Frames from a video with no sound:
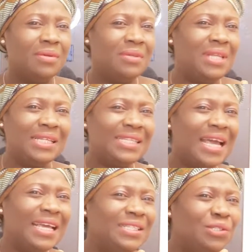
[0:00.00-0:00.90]
the
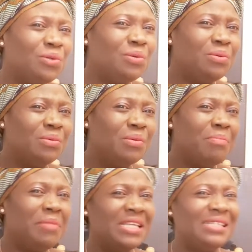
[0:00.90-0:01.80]
title
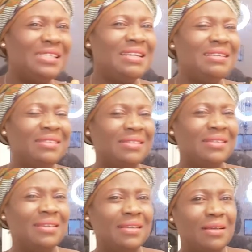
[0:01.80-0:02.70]
Mrs.
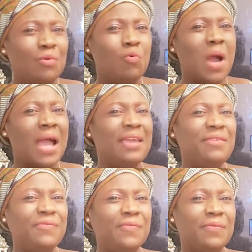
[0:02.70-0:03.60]

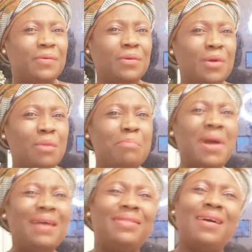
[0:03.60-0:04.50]
Wife,
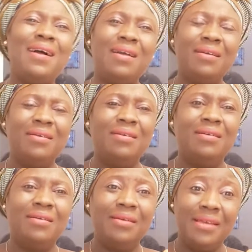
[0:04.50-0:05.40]
Mother
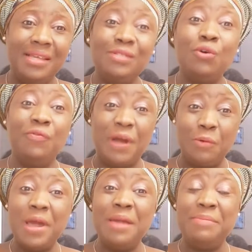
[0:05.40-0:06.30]
is
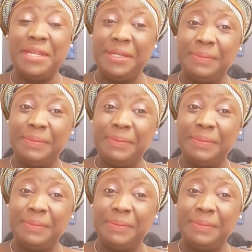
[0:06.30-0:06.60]
overwhelming.